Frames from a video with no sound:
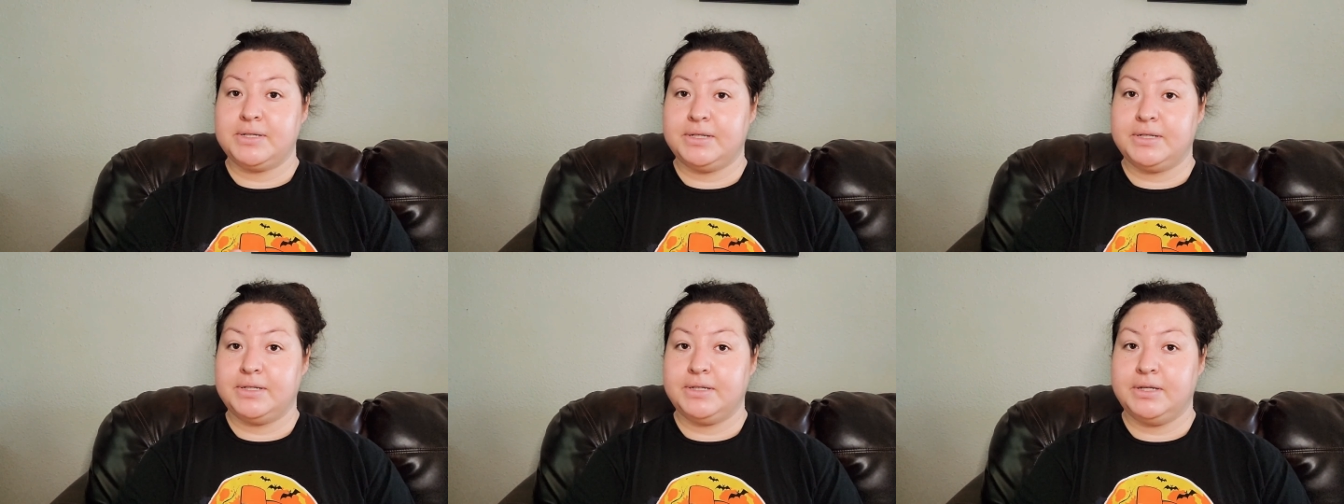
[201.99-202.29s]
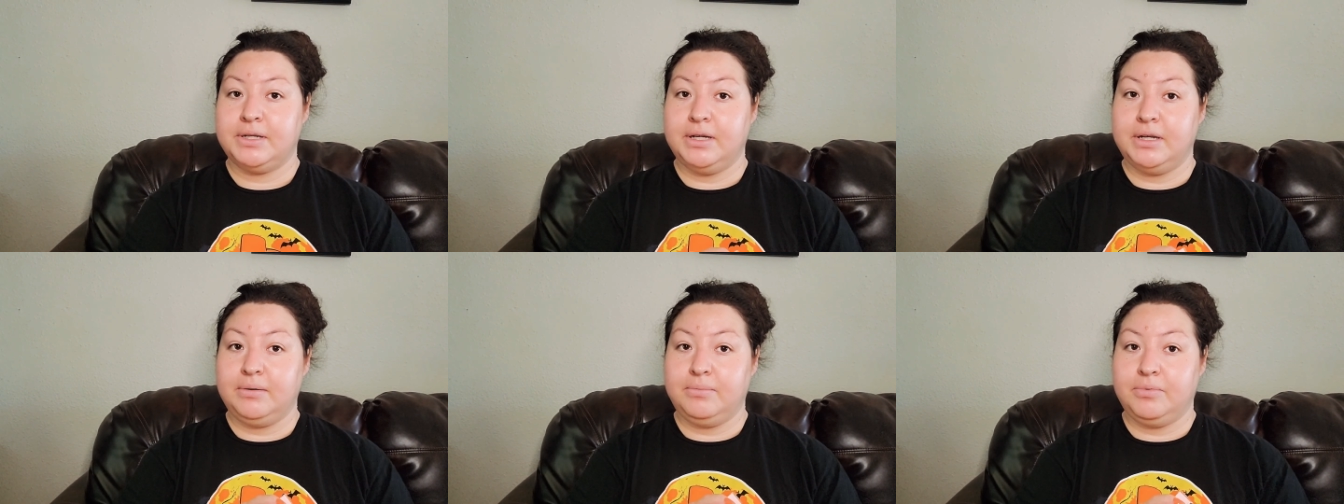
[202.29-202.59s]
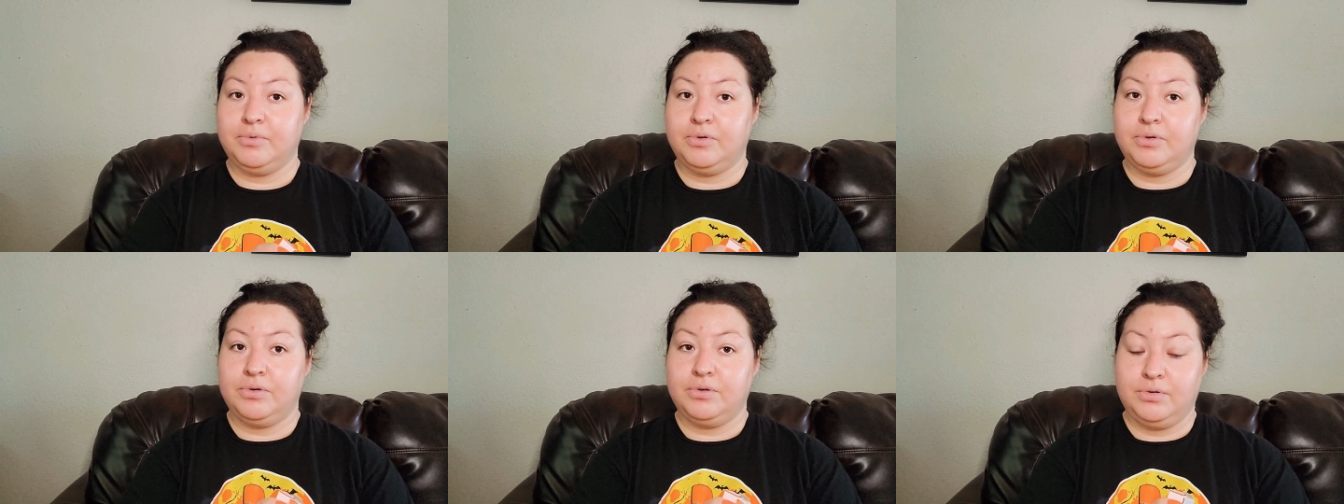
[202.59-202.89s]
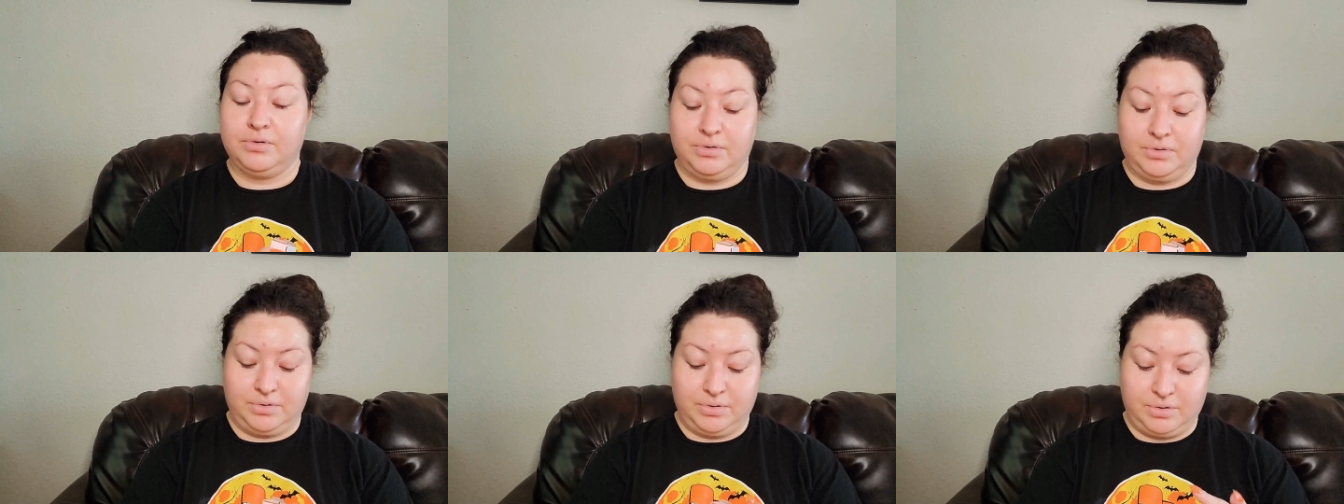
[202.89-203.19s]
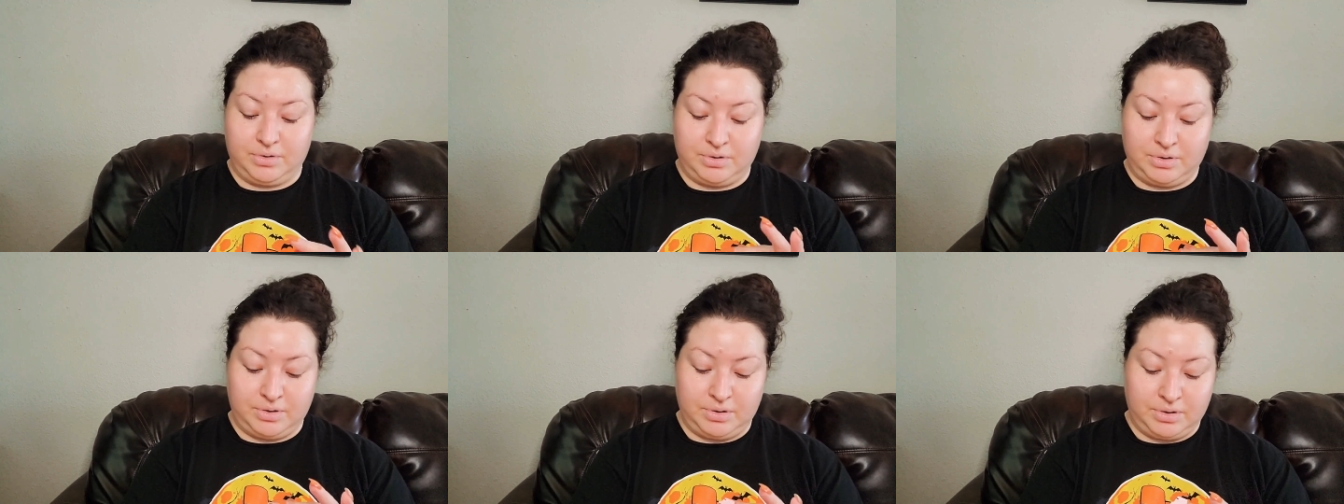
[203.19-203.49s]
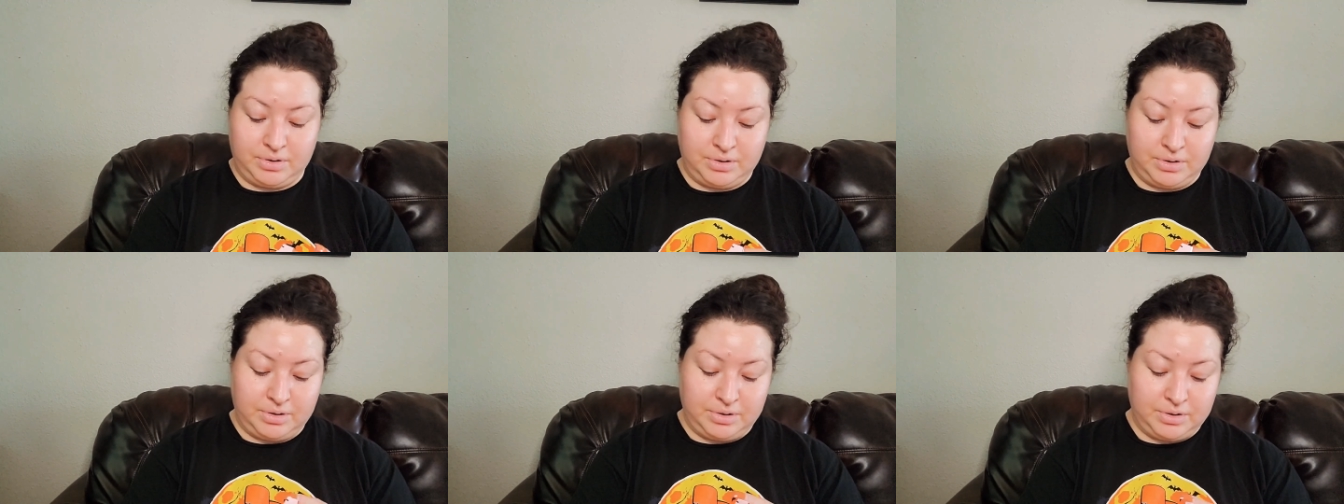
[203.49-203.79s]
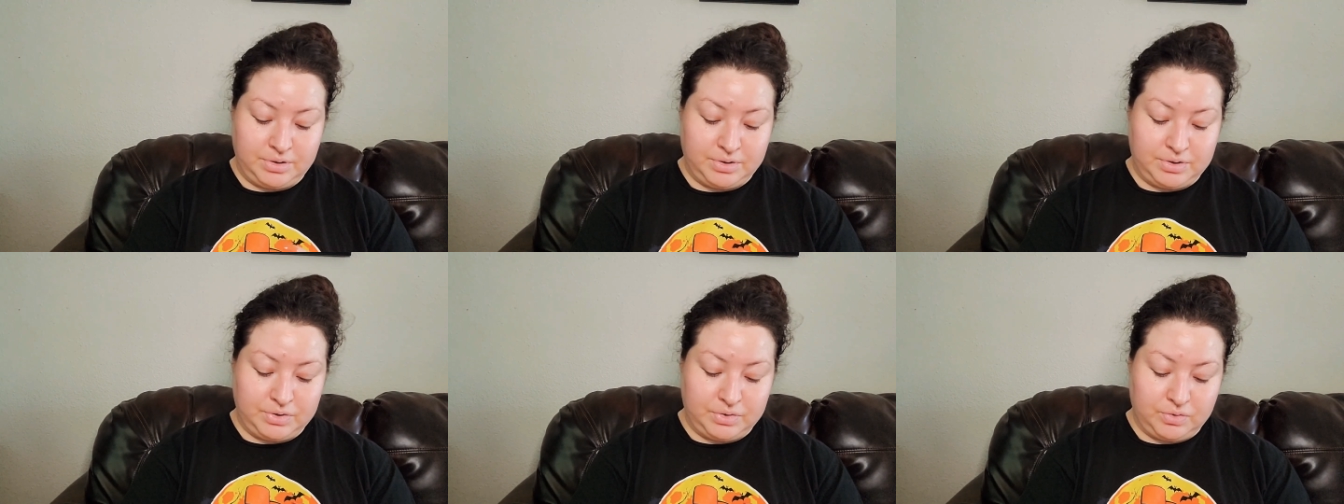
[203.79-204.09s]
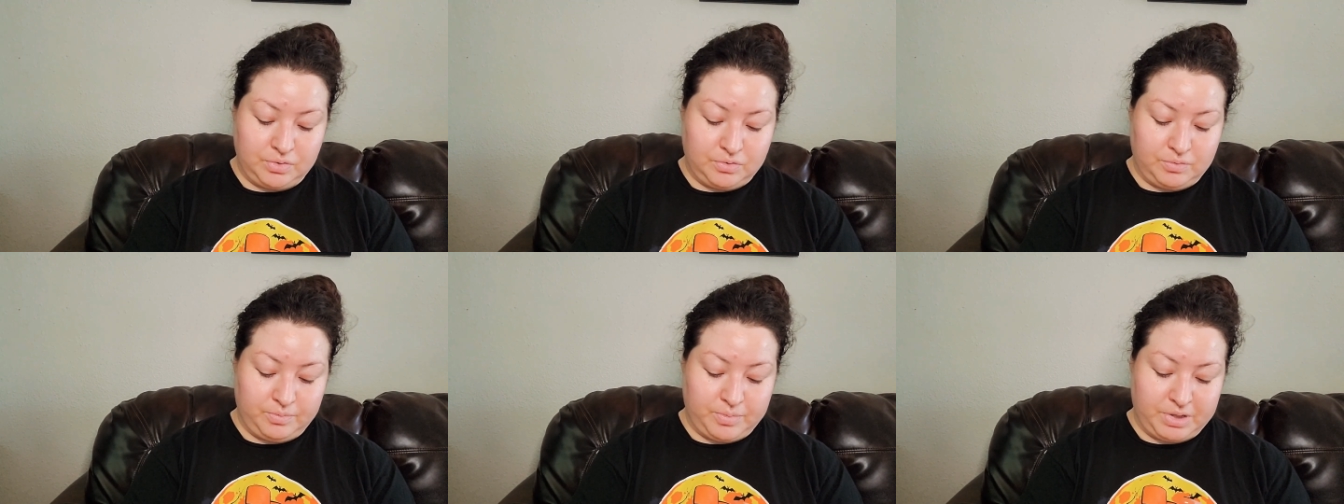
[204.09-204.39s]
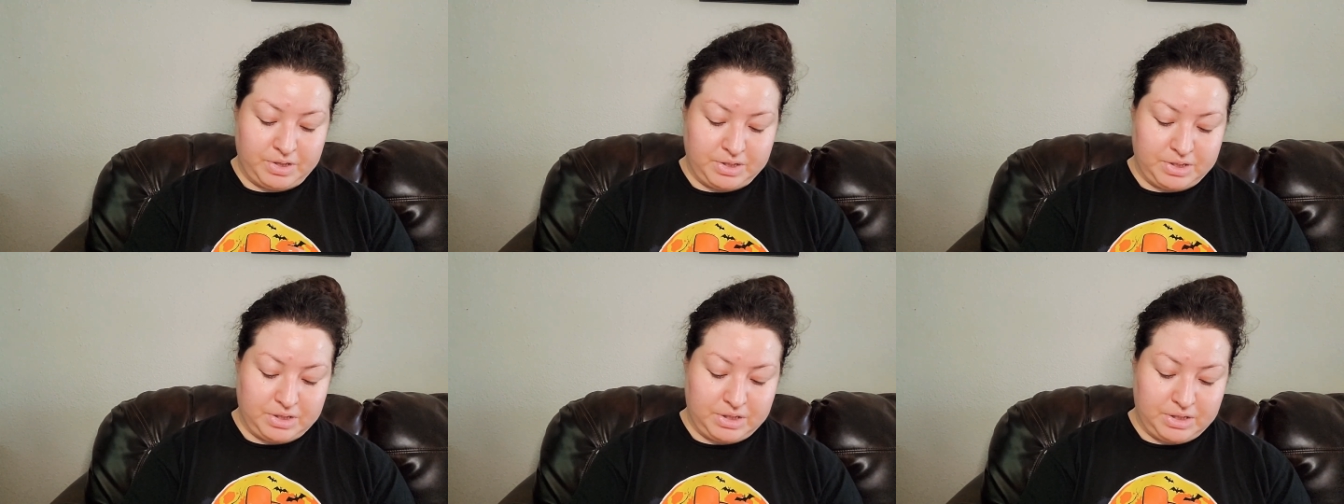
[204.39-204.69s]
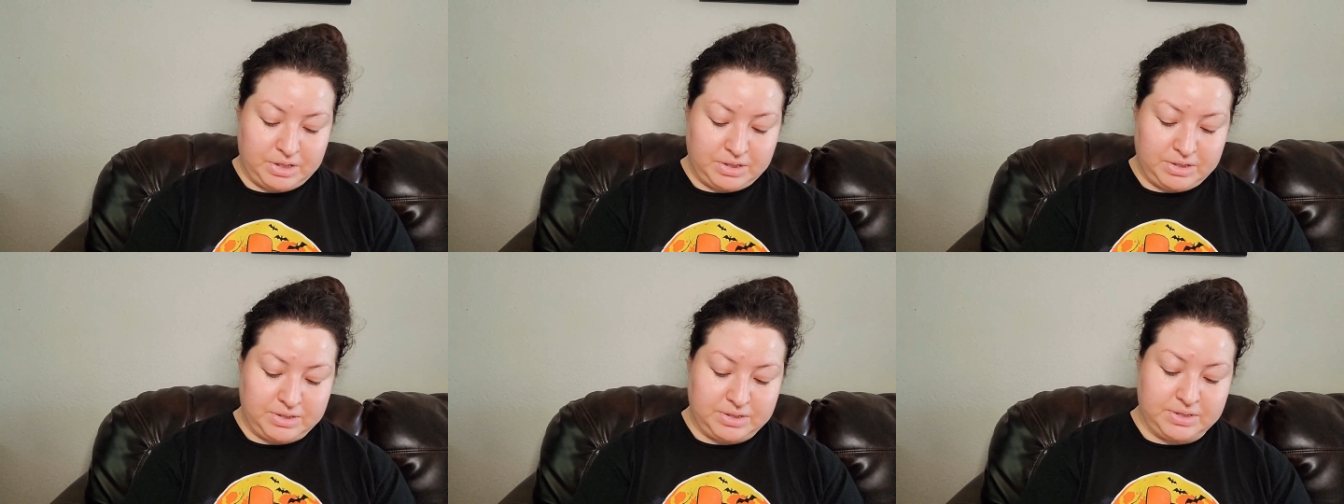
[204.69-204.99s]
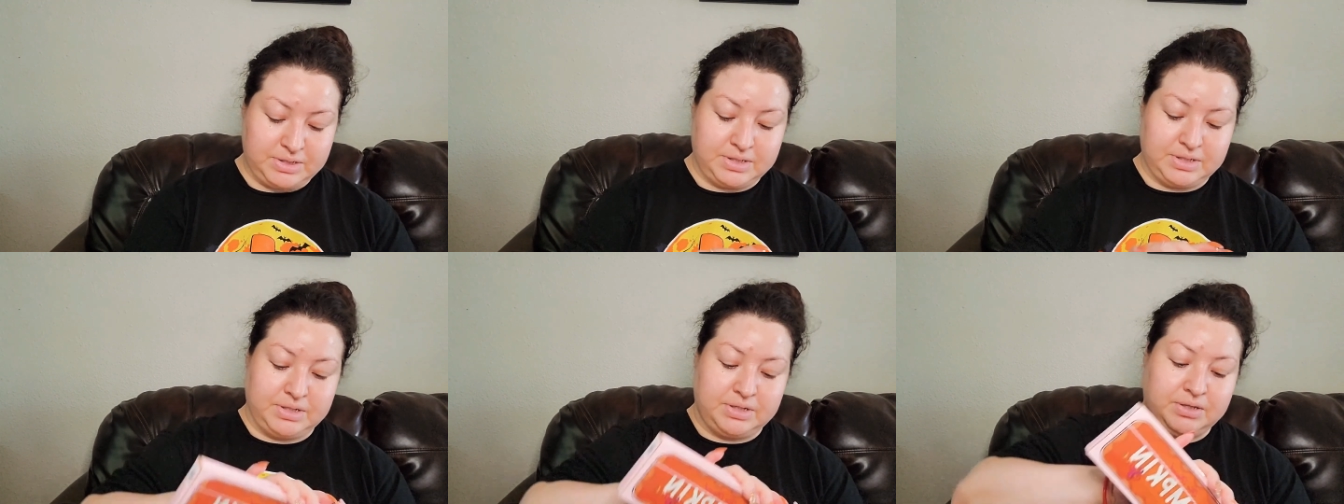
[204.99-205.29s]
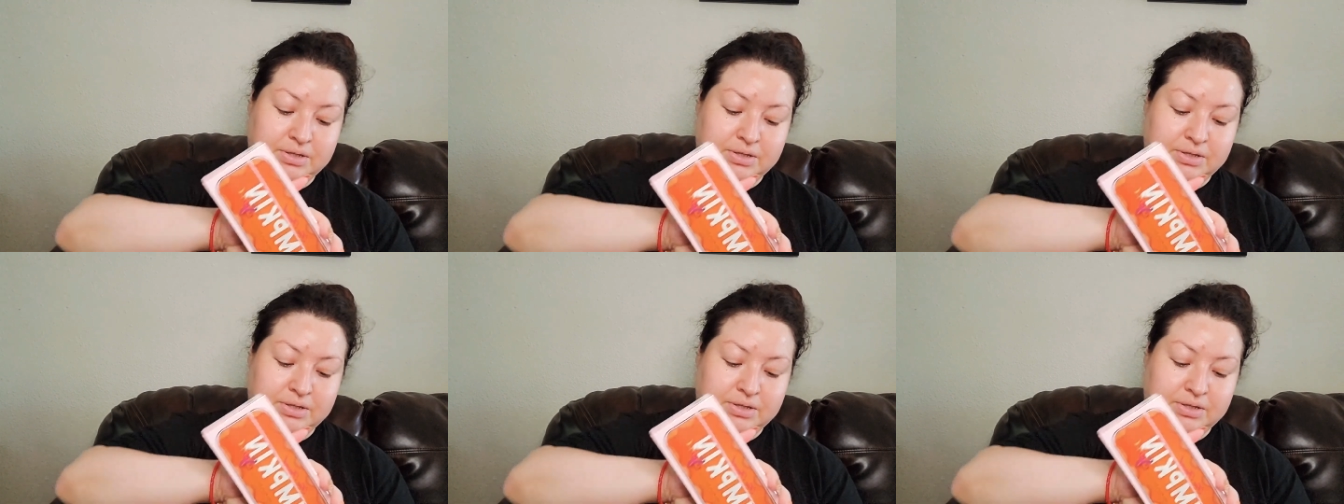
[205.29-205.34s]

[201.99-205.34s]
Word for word: unable to open things.